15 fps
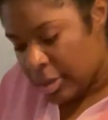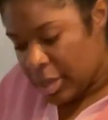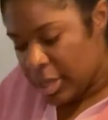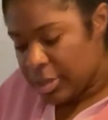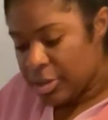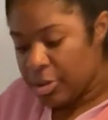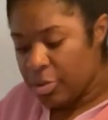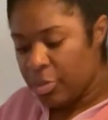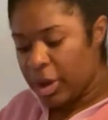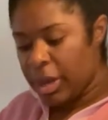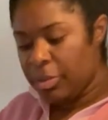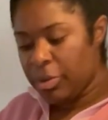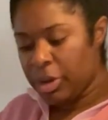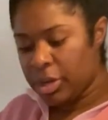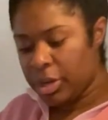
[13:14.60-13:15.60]
And so the way
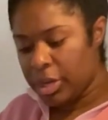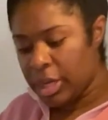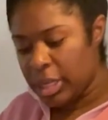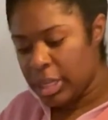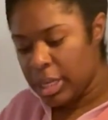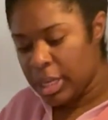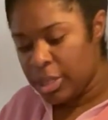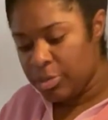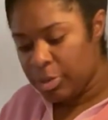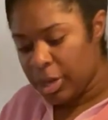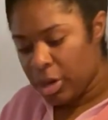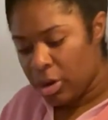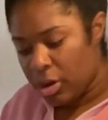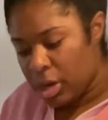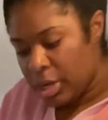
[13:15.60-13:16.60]
we're cooking these,
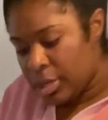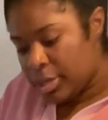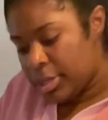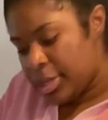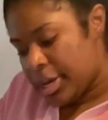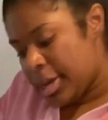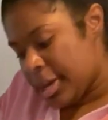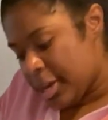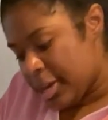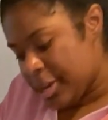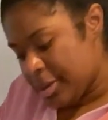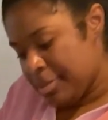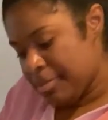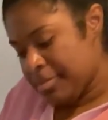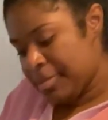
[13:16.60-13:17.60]

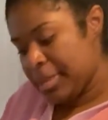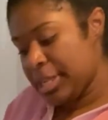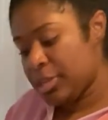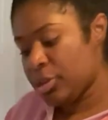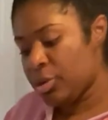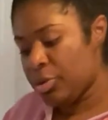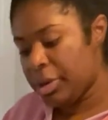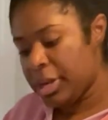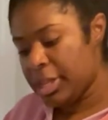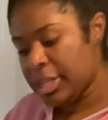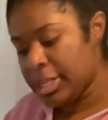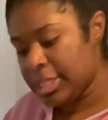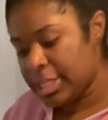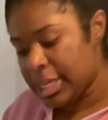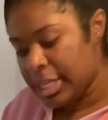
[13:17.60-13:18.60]
these are going in the
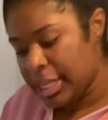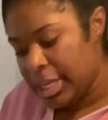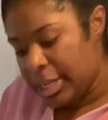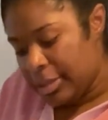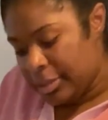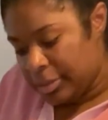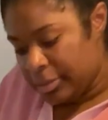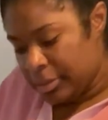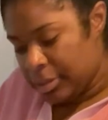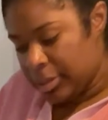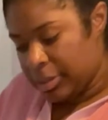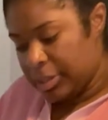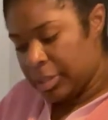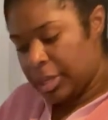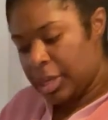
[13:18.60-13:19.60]
skillet.
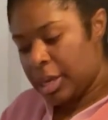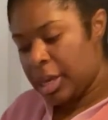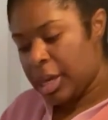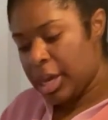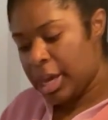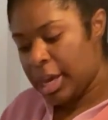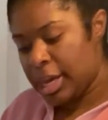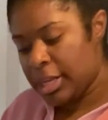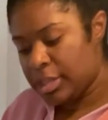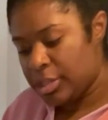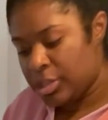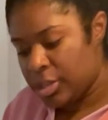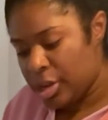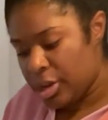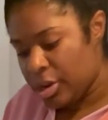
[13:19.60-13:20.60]
And
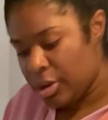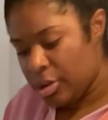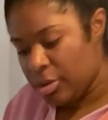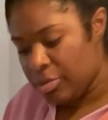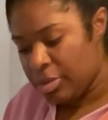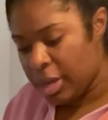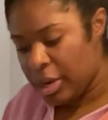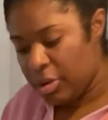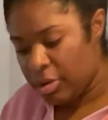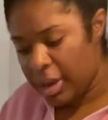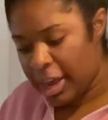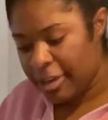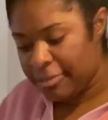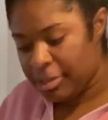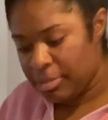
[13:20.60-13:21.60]
so they don't
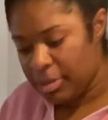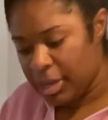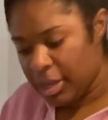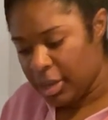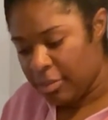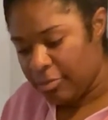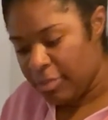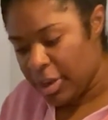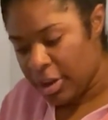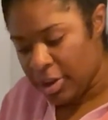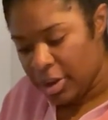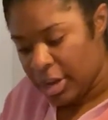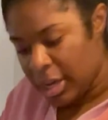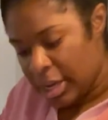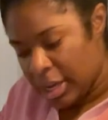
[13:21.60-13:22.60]
have to be
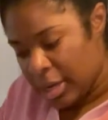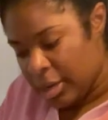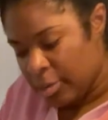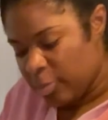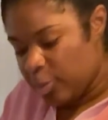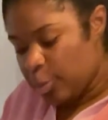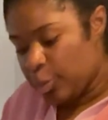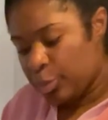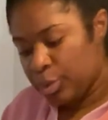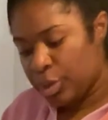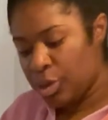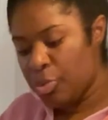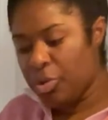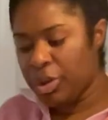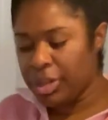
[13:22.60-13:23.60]

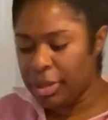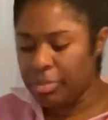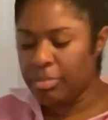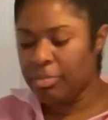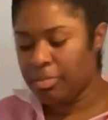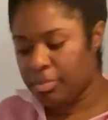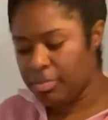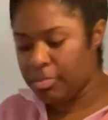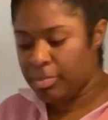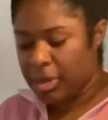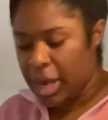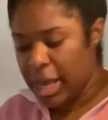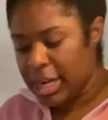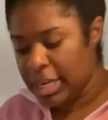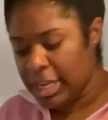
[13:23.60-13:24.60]
you want them
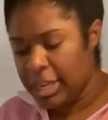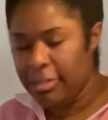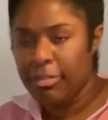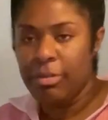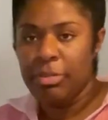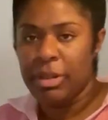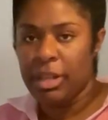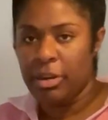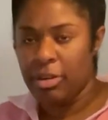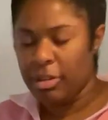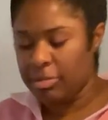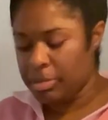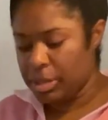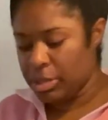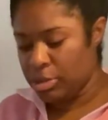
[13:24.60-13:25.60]
kind of even, but they don't have
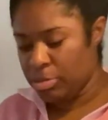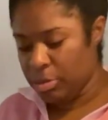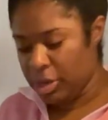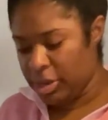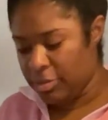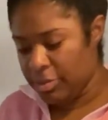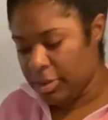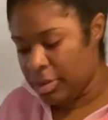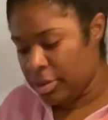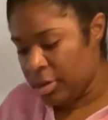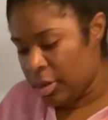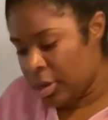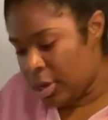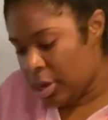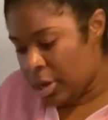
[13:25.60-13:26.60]
to be super even,
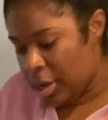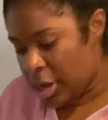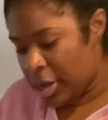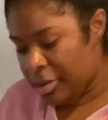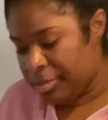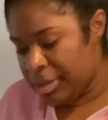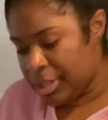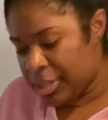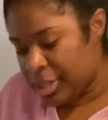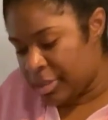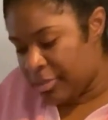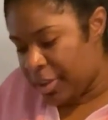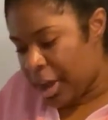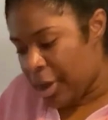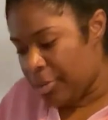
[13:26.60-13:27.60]
just because of
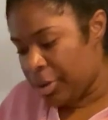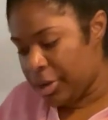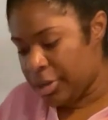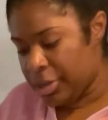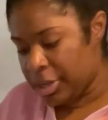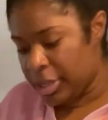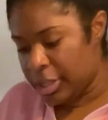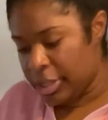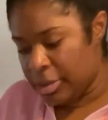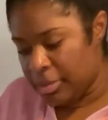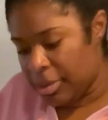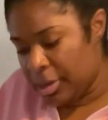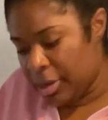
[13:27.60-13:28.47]
how we're cooking them.